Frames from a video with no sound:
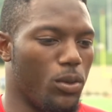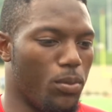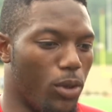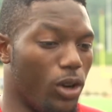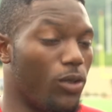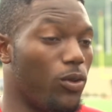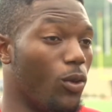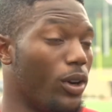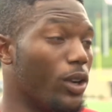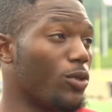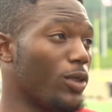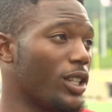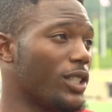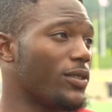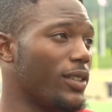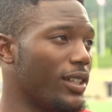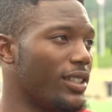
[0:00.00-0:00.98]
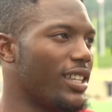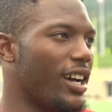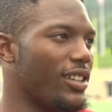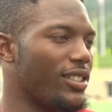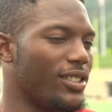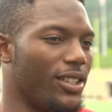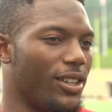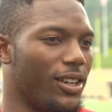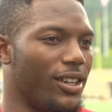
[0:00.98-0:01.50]
We both want to rush for a
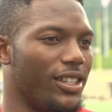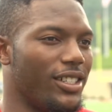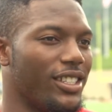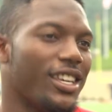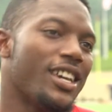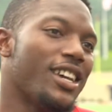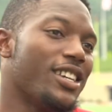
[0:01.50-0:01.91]
thousand yards.